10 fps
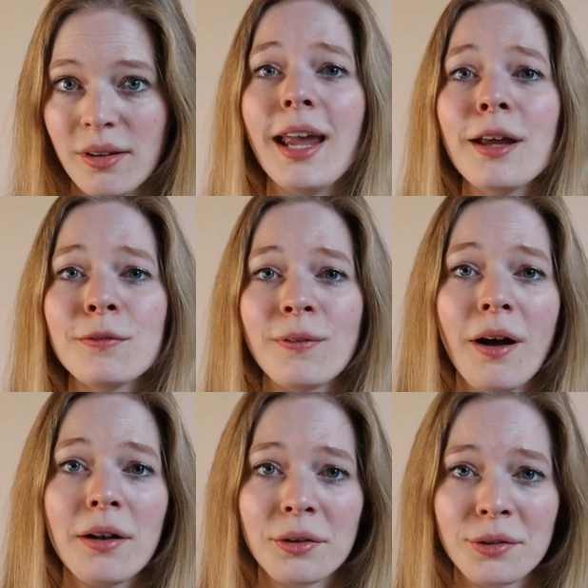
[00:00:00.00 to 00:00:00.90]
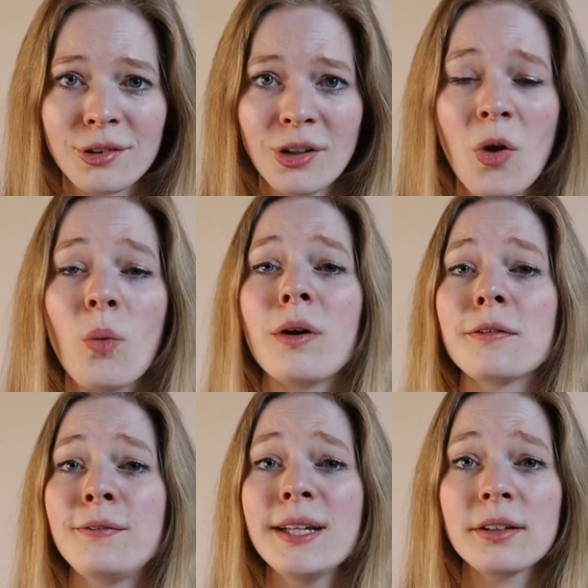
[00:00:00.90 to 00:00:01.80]
It follows
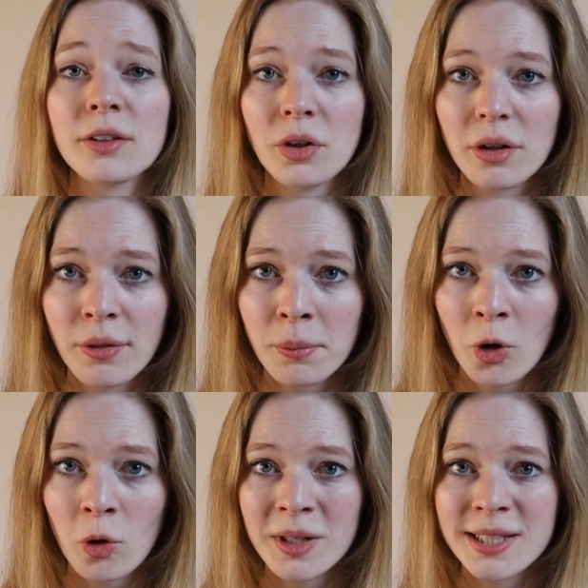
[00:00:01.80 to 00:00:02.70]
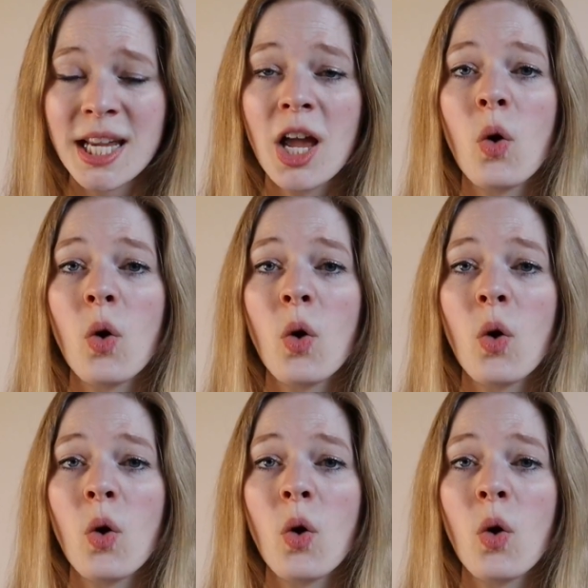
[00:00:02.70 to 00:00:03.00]
what feels good in the moment,